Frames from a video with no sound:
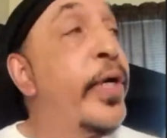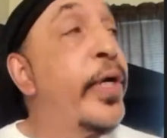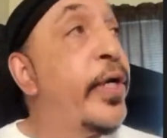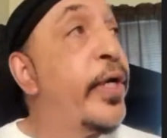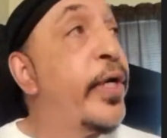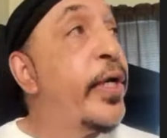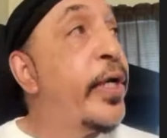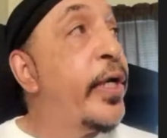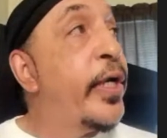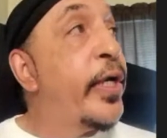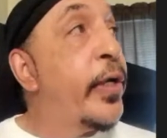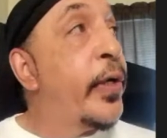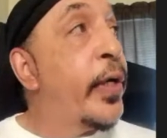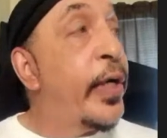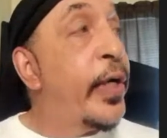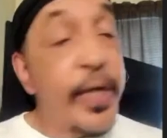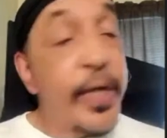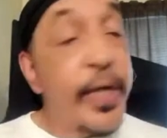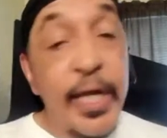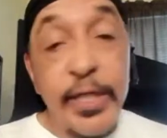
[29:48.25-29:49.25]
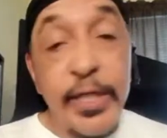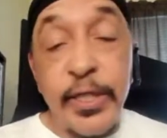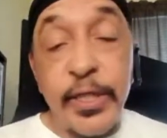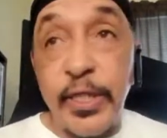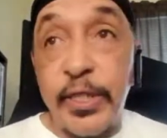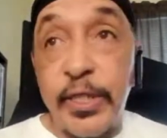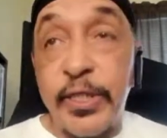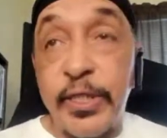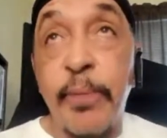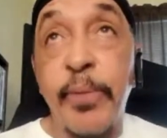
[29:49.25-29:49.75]

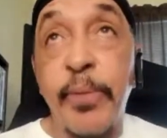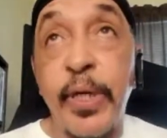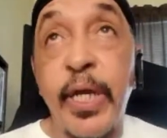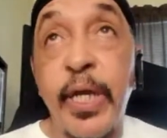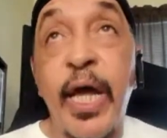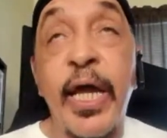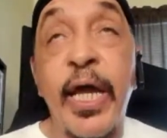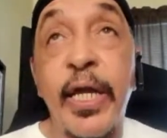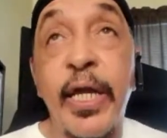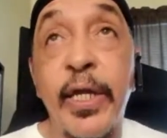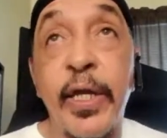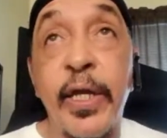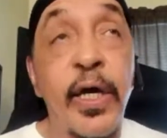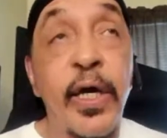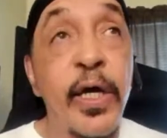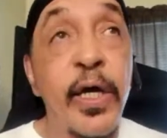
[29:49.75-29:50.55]
1979,